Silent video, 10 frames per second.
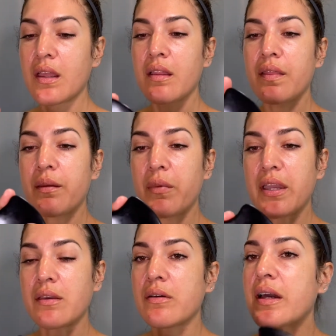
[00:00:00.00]
Then my
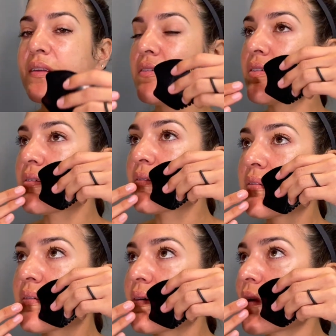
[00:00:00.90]
U-edge
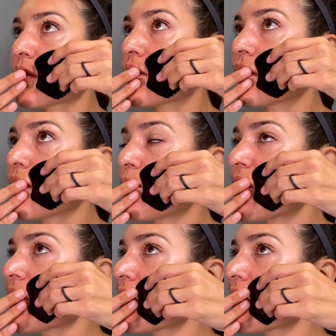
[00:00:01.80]
around the corner of the mouth.